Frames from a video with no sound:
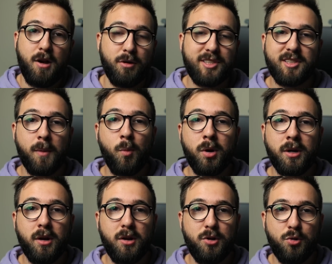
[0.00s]
Now, as
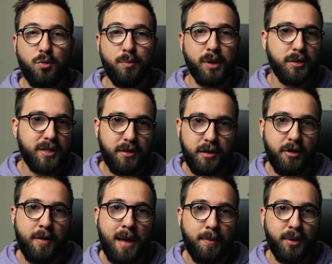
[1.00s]
someone who builds
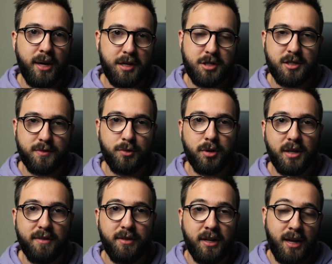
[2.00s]
Ethereum applications for a
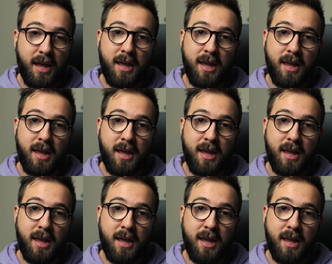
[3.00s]
living,